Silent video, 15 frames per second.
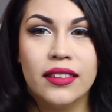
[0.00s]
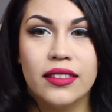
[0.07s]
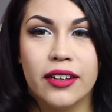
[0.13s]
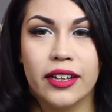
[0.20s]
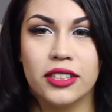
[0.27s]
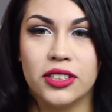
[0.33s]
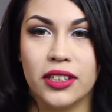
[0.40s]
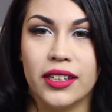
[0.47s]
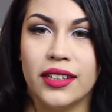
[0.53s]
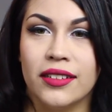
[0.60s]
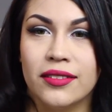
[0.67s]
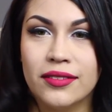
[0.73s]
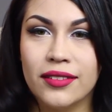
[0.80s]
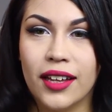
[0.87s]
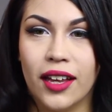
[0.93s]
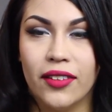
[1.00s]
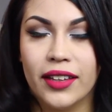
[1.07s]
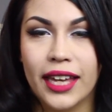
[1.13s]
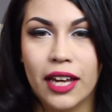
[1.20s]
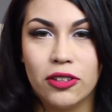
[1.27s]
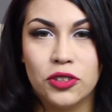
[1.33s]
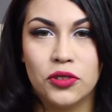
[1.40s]
They're actually on the
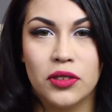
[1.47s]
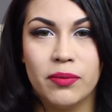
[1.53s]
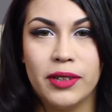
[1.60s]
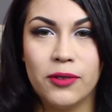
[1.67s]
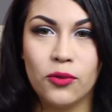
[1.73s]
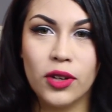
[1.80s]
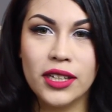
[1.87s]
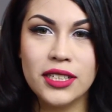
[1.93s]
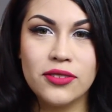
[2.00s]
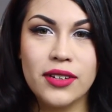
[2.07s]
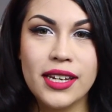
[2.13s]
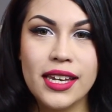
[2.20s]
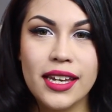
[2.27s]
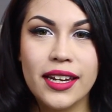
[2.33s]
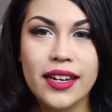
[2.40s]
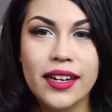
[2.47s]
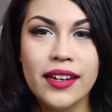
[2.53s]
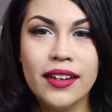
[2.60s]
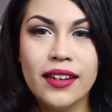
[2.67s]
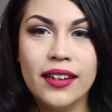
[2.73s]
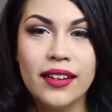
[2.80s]
couch with me. One is right here.